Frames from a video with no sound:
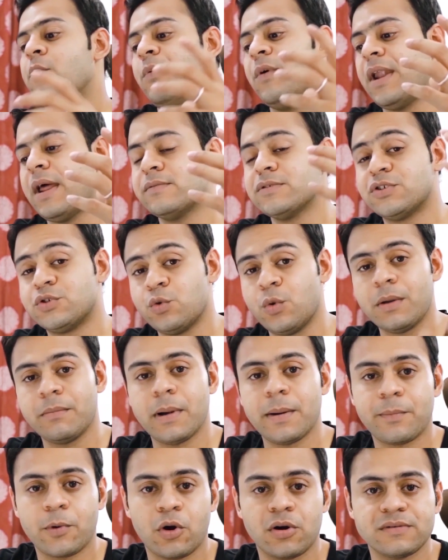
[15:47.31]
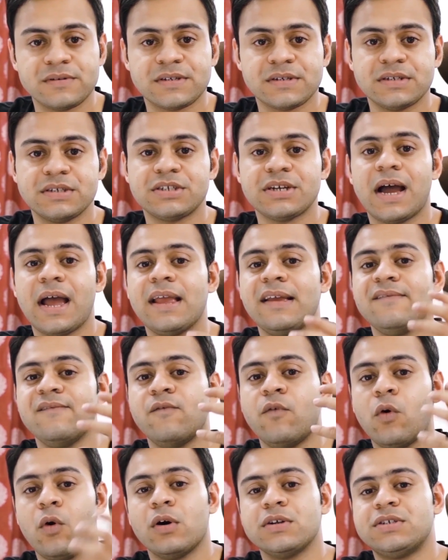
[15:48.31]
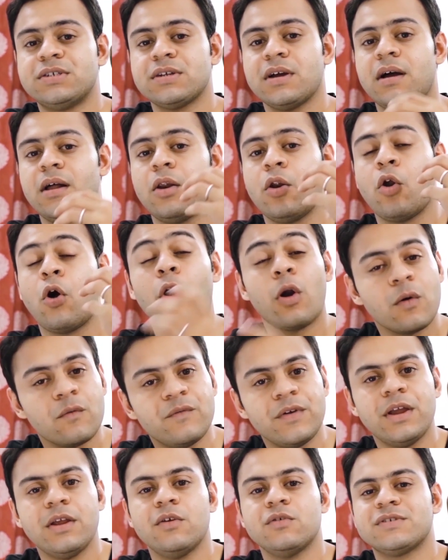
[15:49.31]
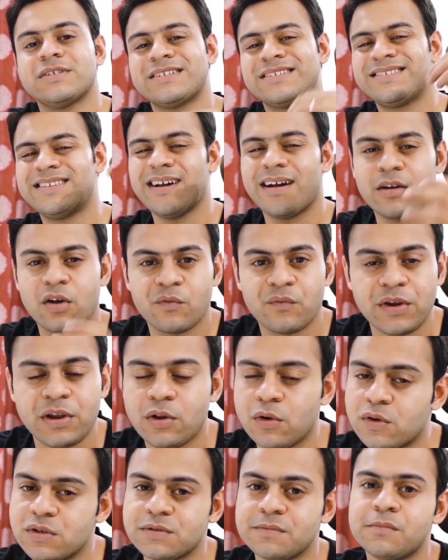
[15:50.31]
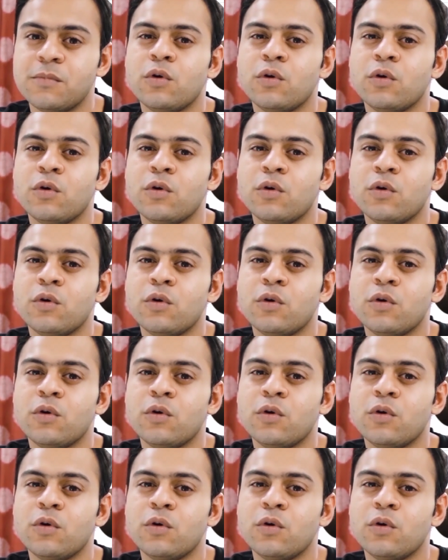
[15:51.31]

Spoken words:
When I was doing my product research, I watched a lot of videos, a ton of videos.